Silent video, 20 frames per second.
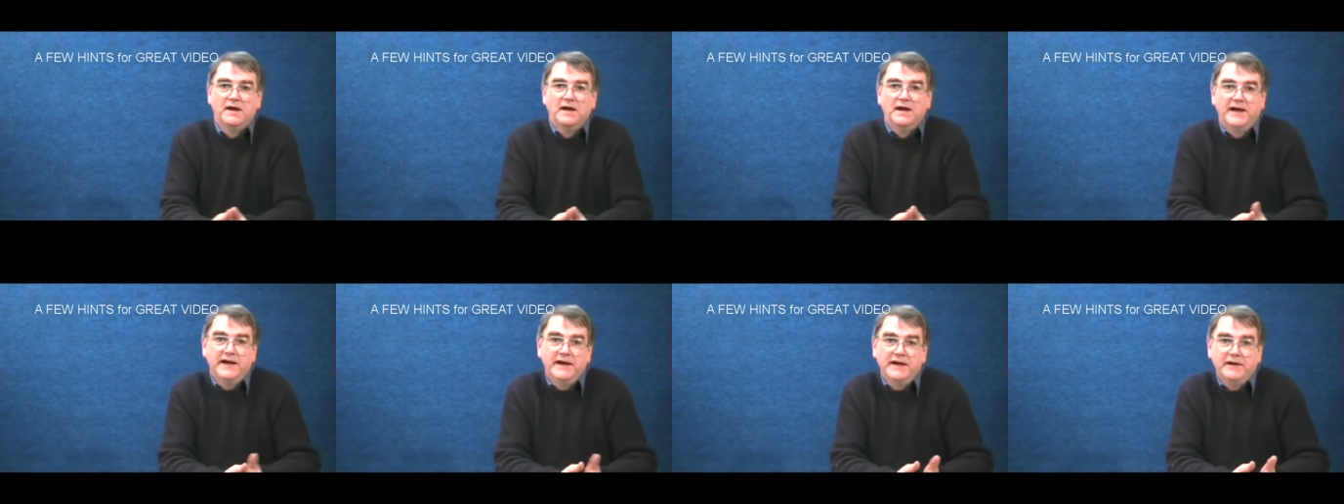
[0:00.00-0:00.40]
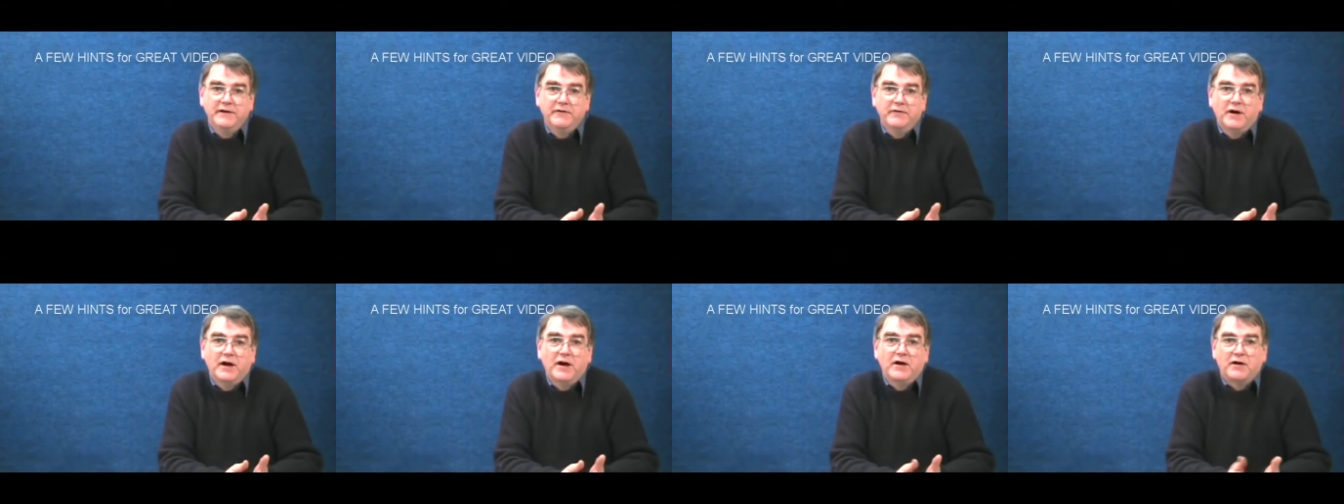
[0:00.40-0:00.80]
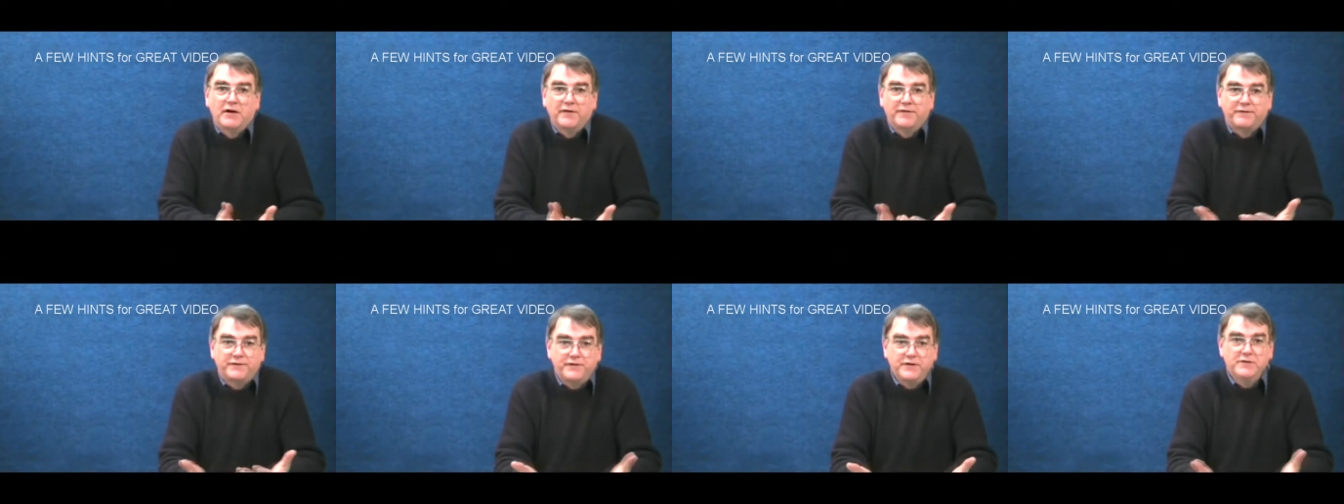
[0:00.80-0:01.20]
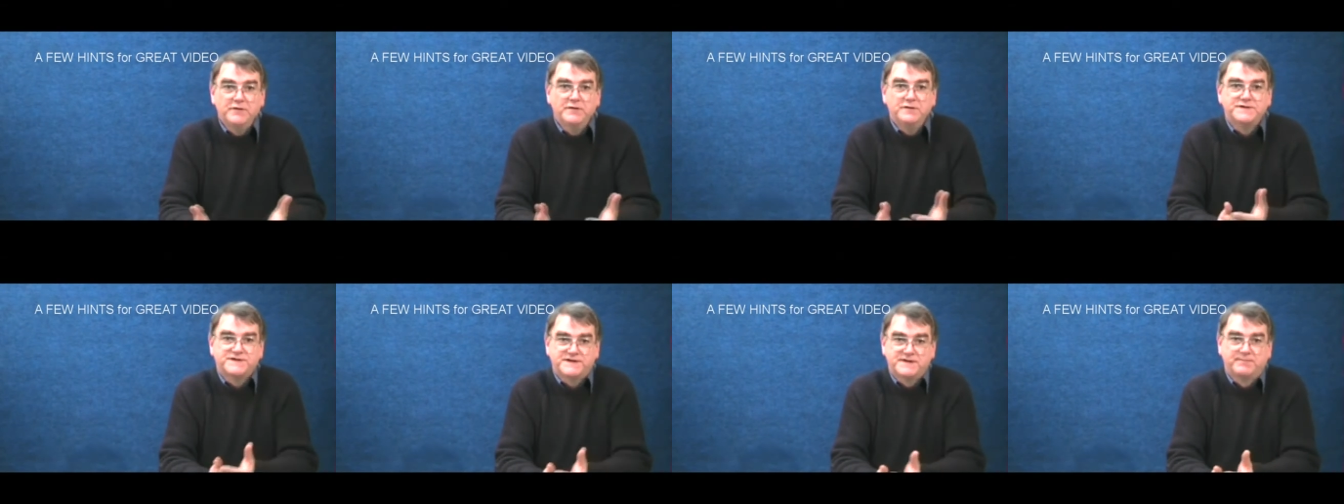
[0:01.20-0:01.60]
Here are a
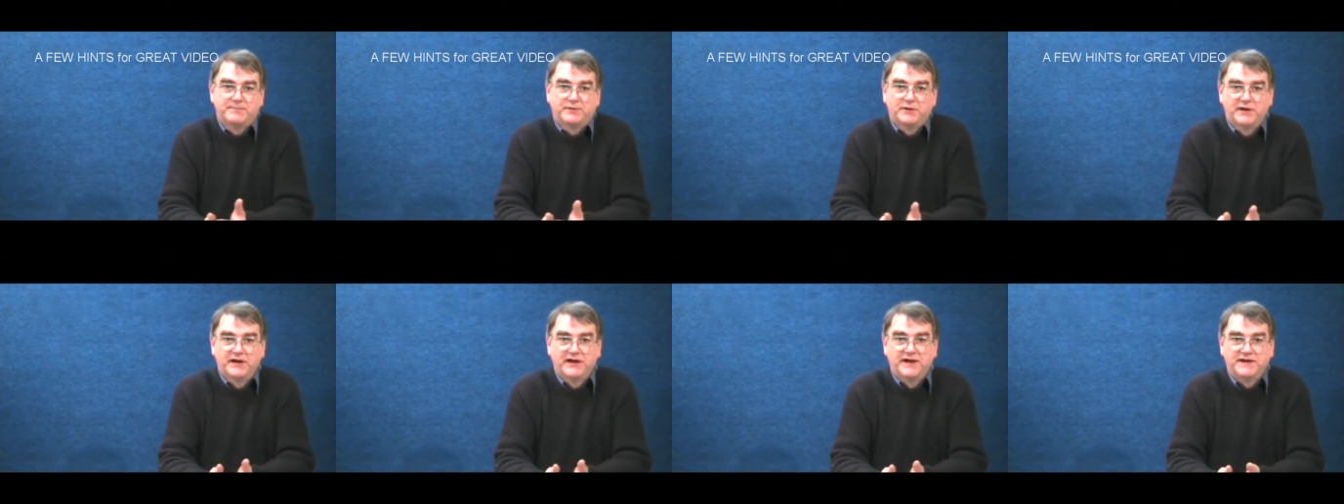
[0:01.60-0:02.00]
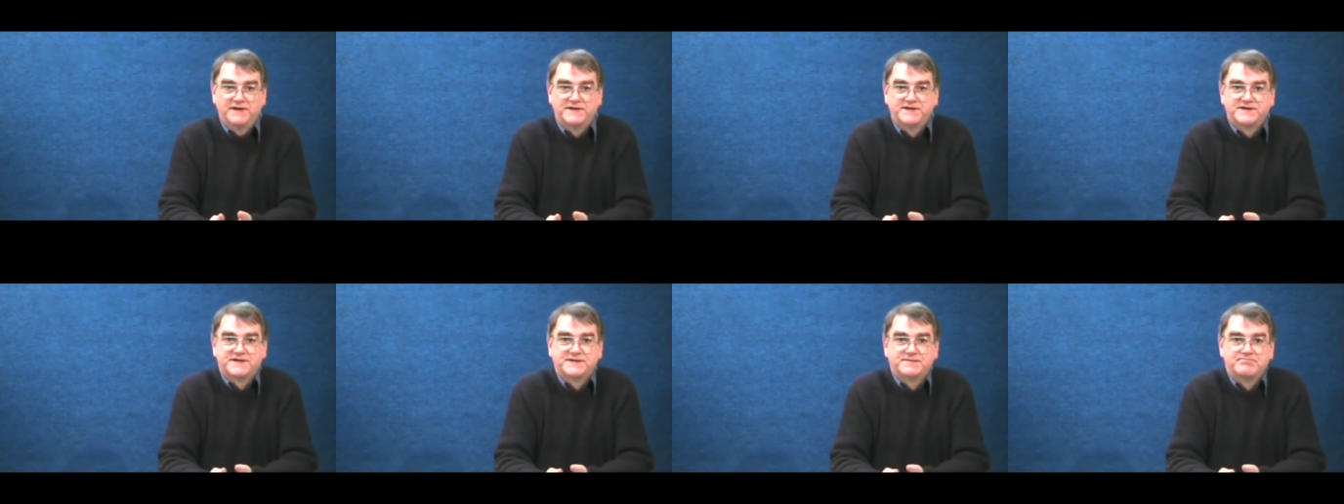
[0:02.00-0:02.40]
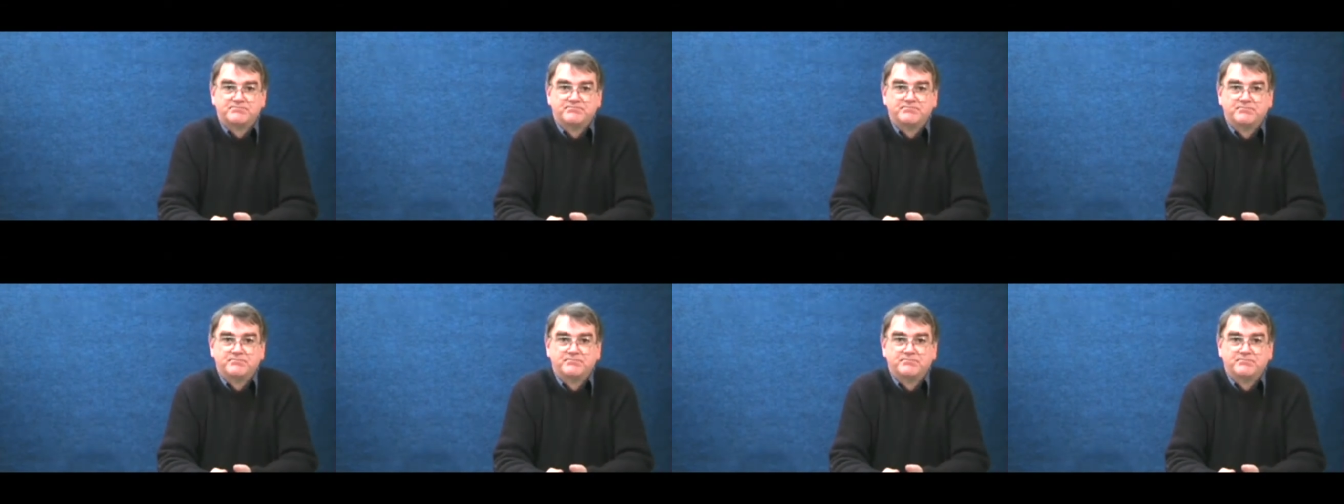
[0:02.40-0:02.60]
few simple hints.